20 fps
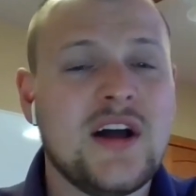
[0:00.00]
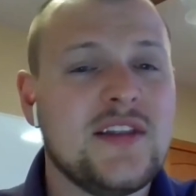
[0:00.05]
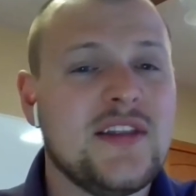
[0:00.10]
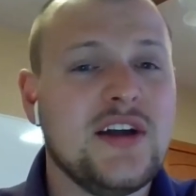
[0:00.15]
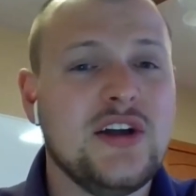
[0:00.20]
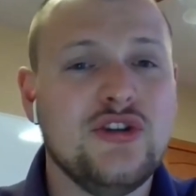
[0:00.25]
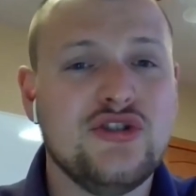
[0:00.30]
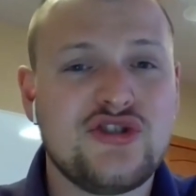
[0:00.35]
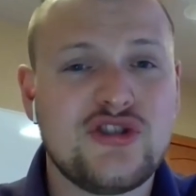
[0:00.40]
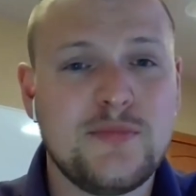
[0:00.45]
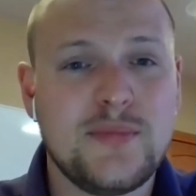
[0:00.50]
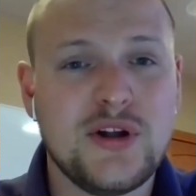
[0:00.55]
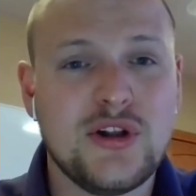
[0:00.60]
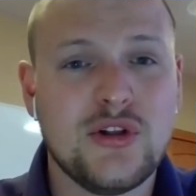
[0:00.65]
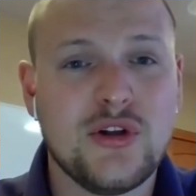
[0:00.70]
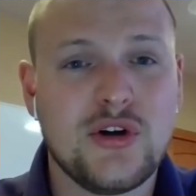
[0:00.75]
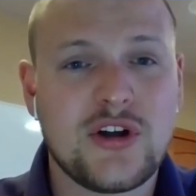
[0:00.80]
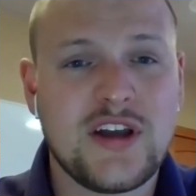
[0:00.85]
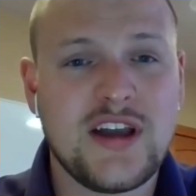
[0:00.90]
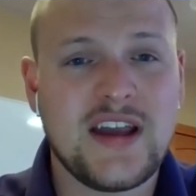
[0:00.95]
that you should be
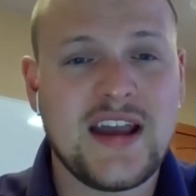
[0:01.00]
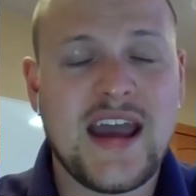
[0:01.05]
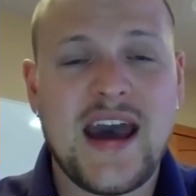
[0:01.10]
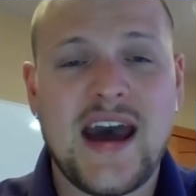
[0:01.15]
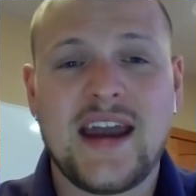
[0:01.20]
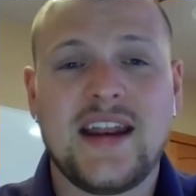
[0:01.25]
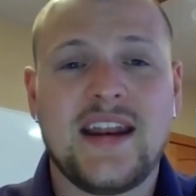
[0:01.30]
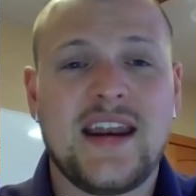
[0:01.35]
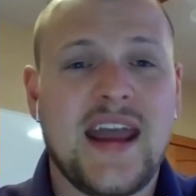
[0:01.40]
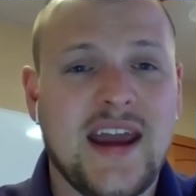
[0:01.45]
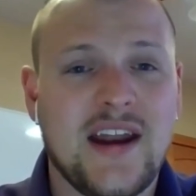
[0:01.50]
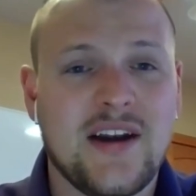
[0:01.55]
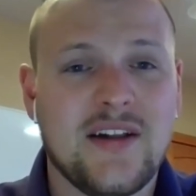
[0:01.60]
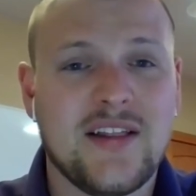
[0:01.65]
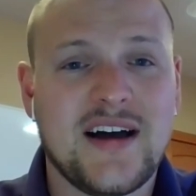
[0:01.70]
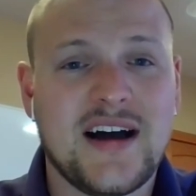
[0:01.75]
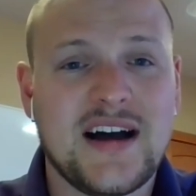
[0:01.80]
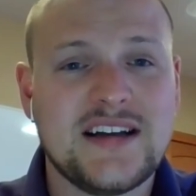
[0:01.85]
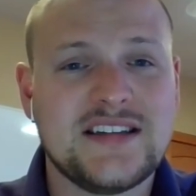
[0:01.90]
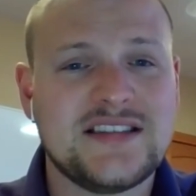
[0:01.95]
looking at and
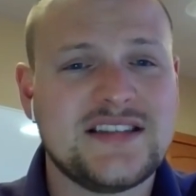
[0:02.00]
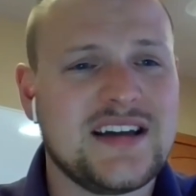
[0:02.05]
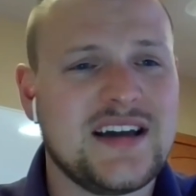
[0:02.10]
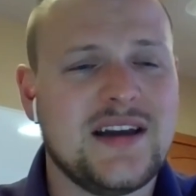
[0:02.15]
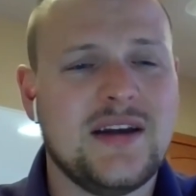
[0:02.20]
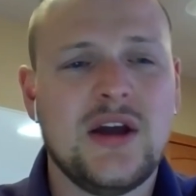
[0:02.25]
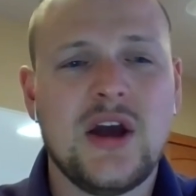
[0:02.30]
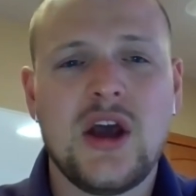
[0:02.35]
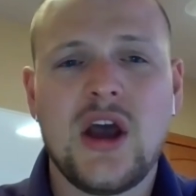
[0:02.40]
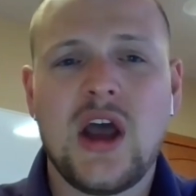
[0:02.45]
analyzing and,